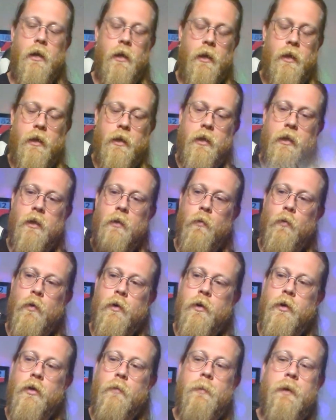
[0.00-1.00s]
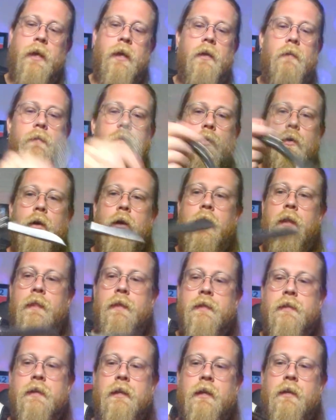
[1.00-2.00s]
And again, what are you paying for in
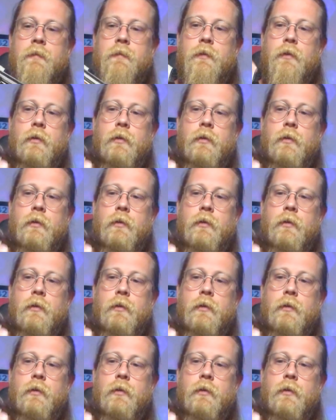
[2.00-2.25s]
this knife?